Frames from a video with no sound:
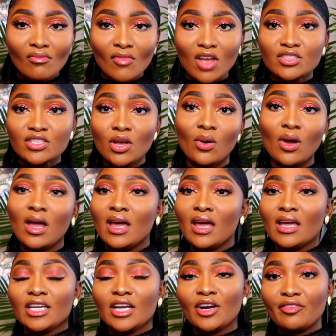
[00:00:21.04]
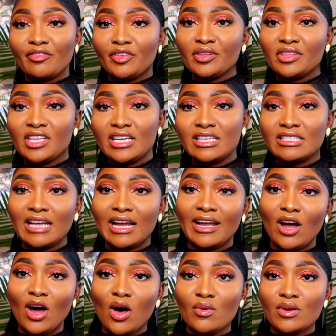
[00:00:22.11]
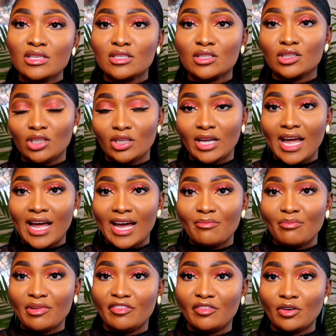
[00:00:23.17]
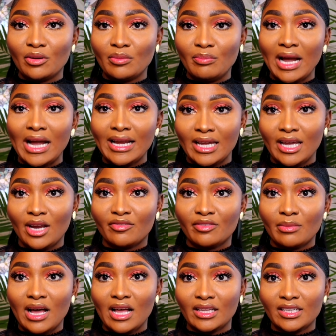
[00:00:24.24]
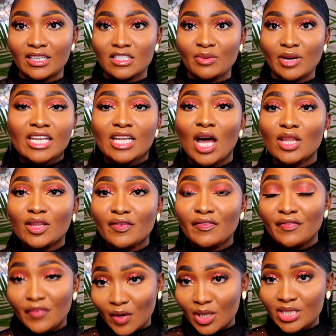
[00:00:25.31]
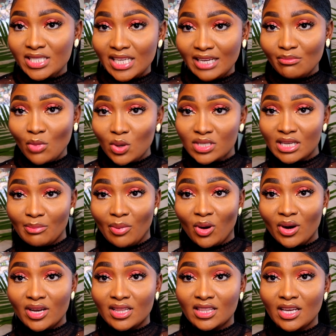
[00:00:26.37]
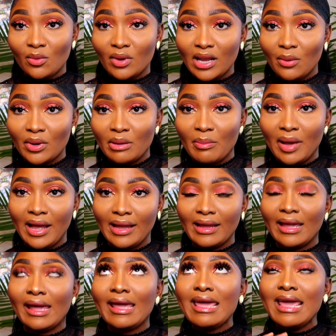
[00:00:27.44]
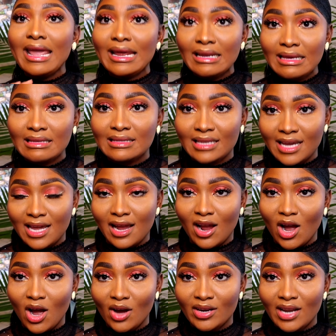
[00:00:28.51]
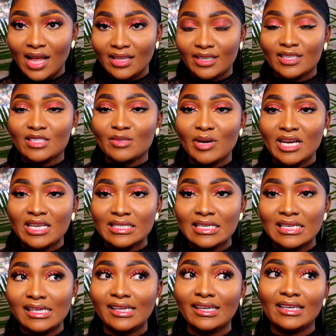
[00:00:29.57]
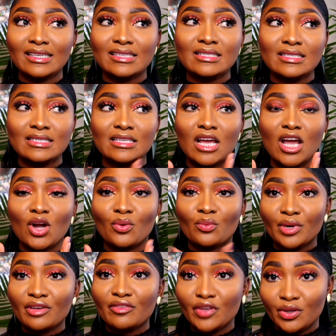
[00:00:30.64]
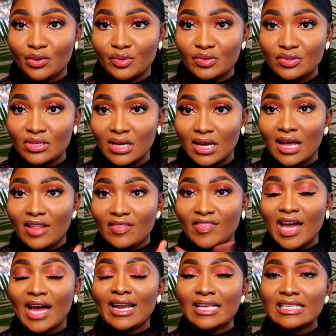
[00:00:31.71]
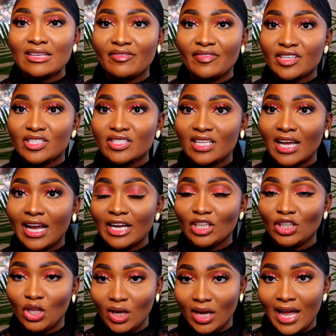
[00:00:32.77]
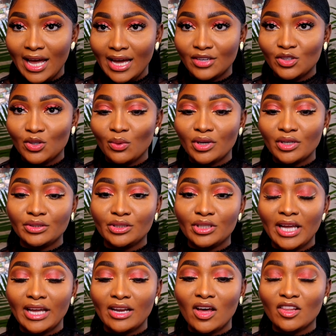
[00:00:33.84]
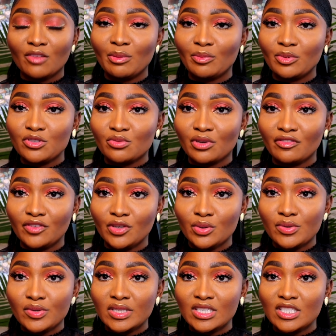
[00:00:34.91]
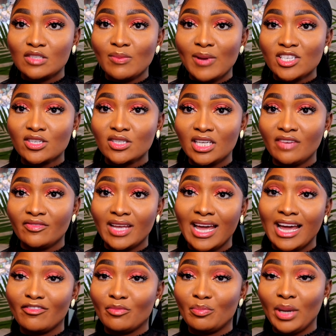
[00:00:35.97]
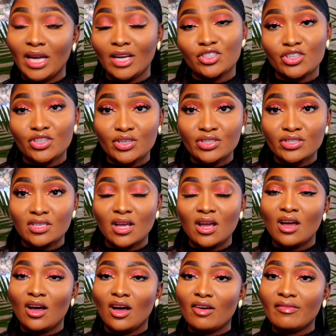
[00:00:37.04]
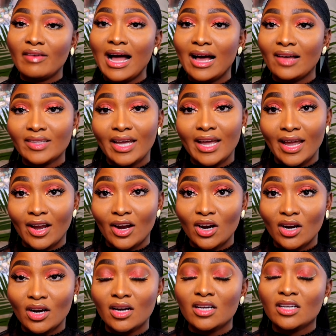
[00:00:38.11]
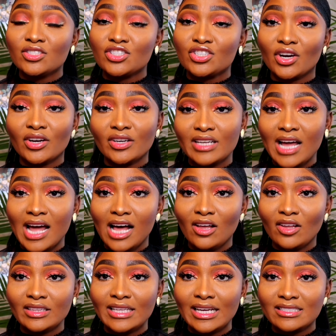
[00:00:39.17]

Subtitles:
So here are a few things I always look at before buying hair from AliExpress. Now, the first and most important thing when I want to buy anything on AliExpress is reviews. That is the first thing I look at. You want to look at other people's reviews, especially if they have pictures of how the hair turned out.